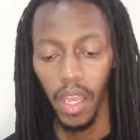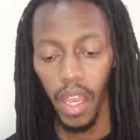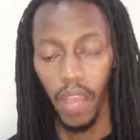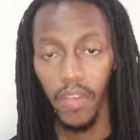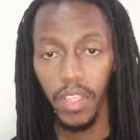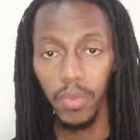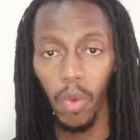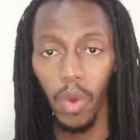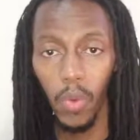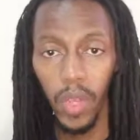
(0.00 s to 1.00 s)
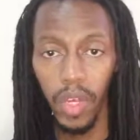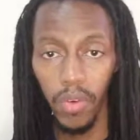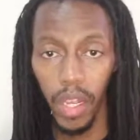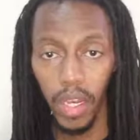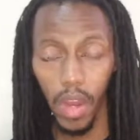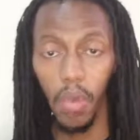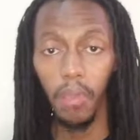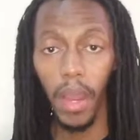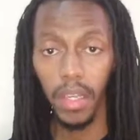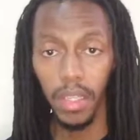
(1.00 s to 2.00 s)
Every small win right now
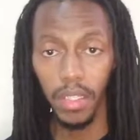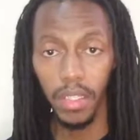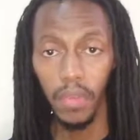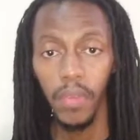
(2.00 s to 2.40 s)
matters.